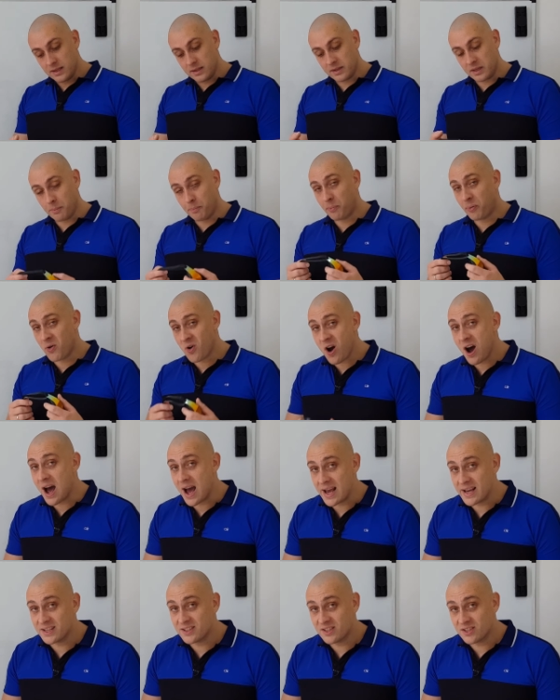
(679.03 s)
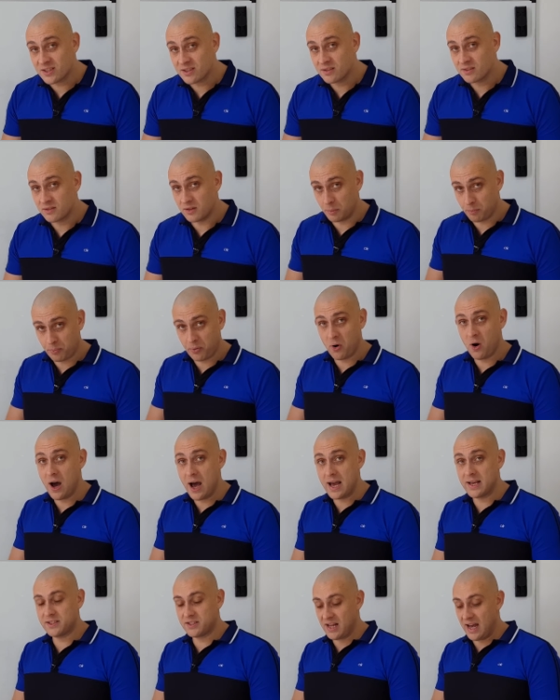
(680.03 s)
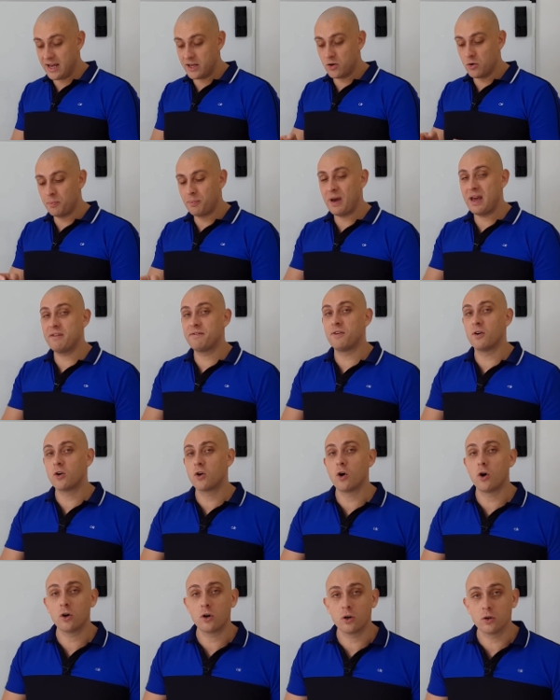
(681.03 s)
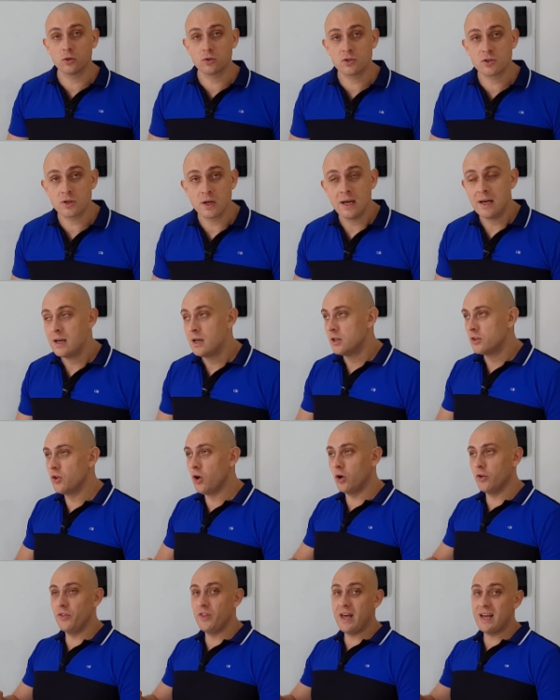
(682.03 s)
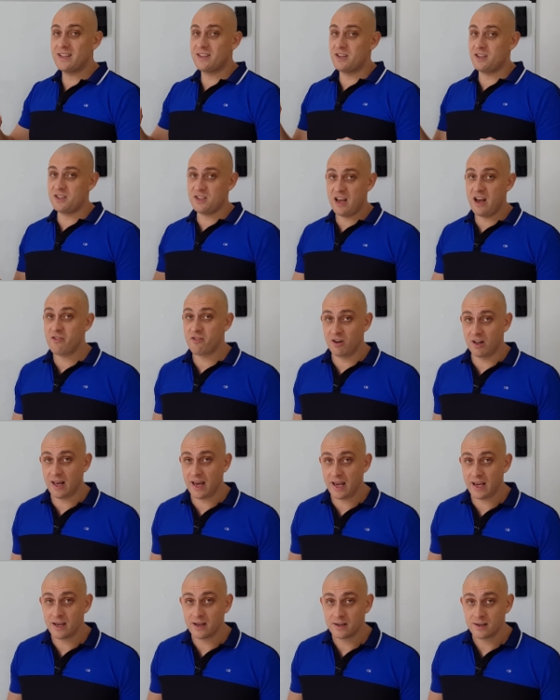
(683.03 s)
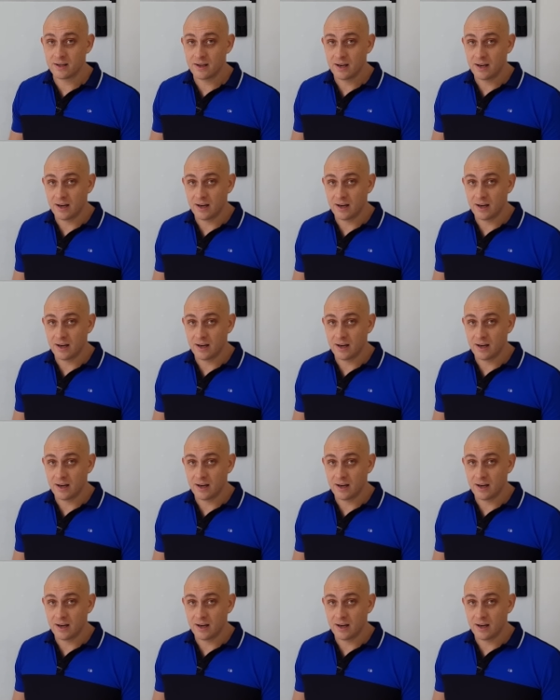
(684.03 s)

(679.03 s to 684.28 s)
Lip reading: The price that you pay for goggles not necessarily